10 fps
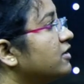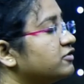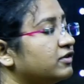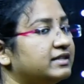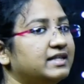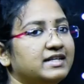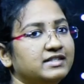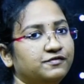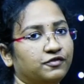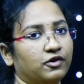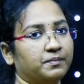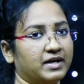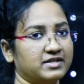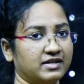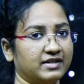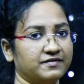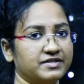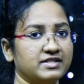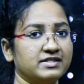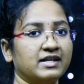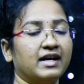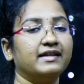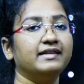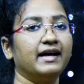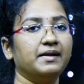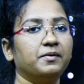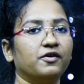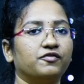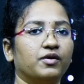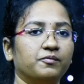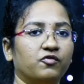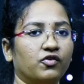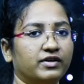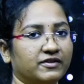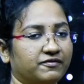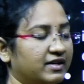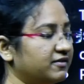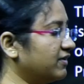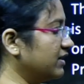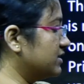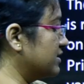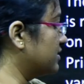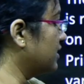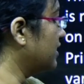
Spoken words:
So these four major divisions, they'll perform four different functions.